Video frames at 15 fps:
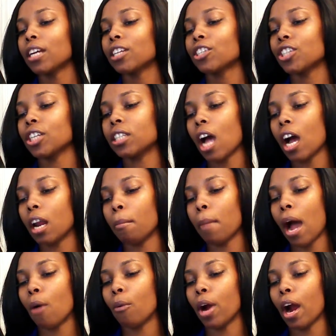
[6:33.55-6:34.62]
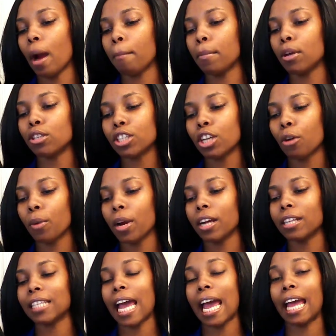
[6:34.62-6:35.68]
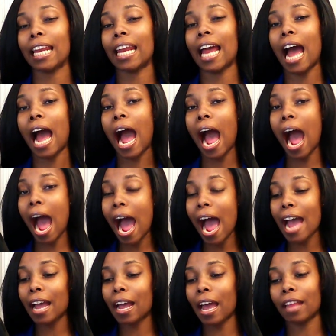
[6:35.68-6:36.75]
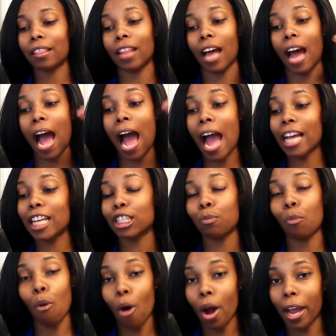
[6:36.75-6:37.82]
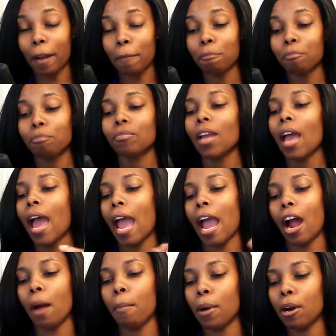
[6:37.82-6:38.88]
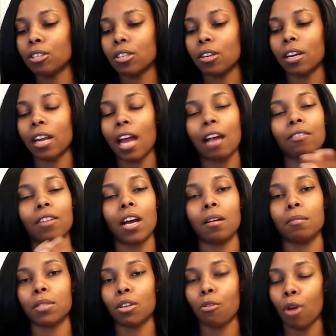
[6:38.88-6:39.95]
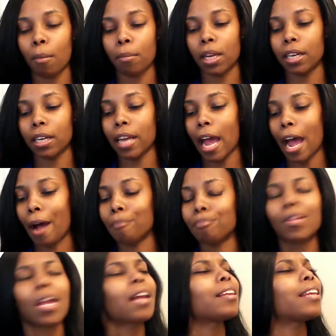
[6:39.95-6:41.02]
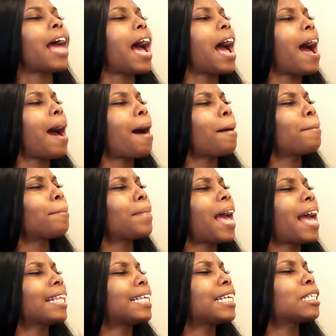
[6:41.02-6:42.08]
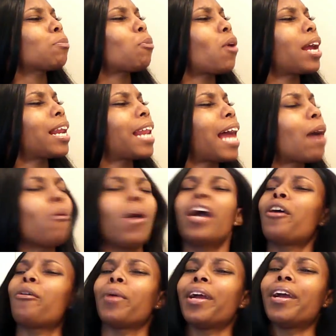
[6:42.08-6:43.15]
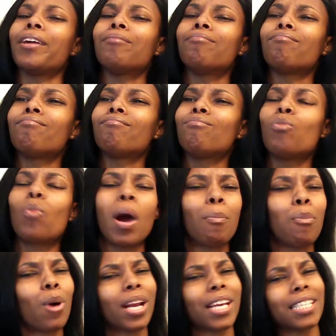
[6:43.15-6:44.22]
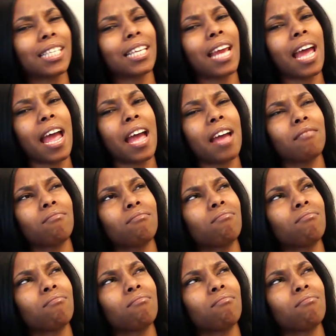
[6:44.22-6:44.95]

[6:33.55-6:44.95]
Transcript: She's talking about when her music career is at the highest point and her personal life comes crumbling down. Now, I'm at this point like, what career? What point is it at?